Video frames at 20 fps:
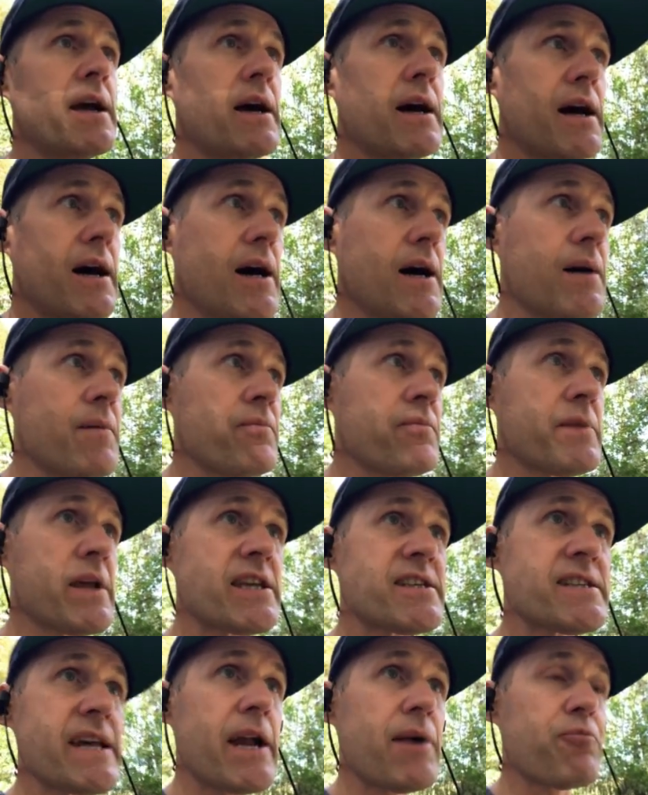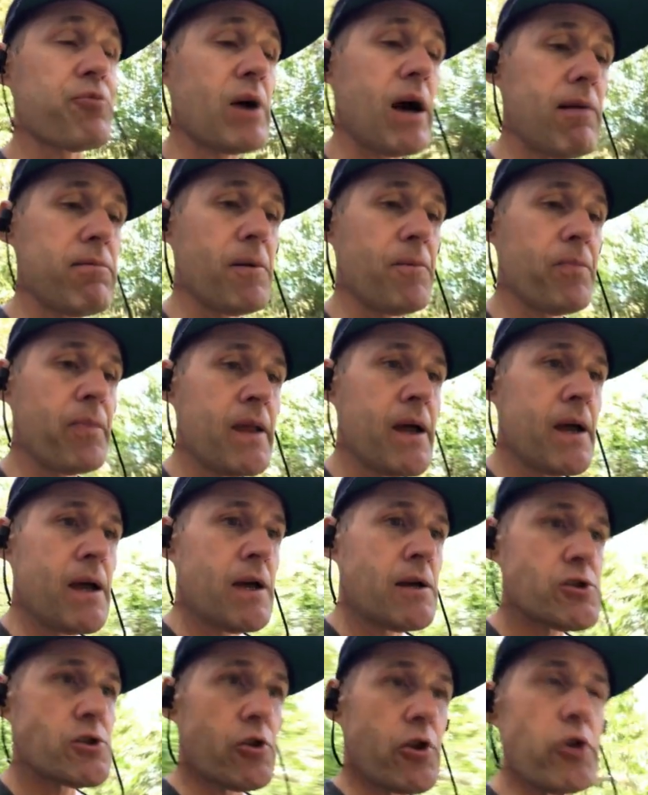That's not a problem.
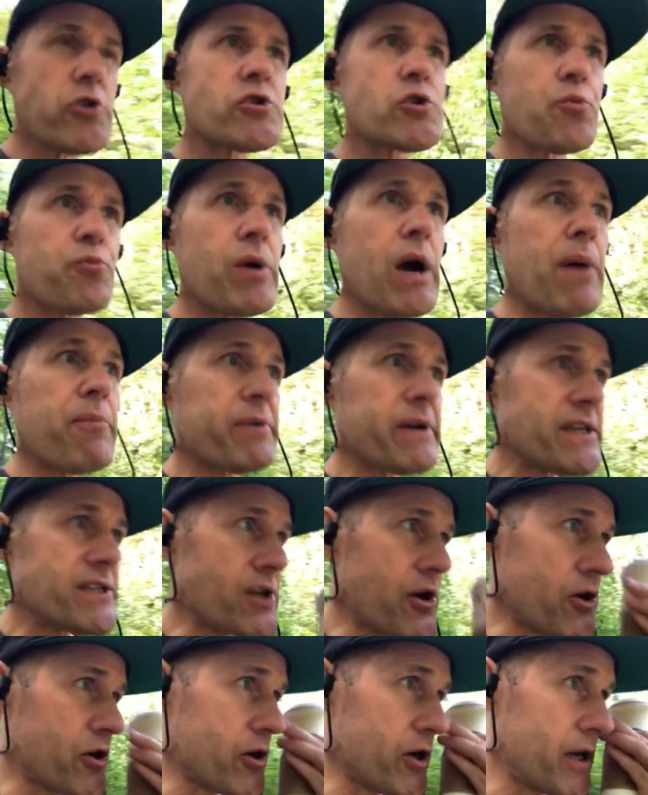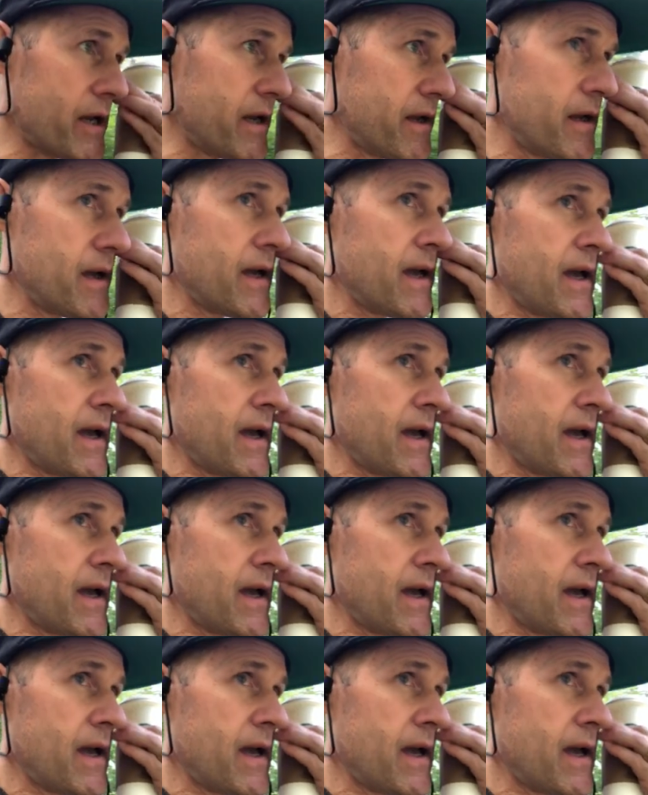So those 2 properties are good.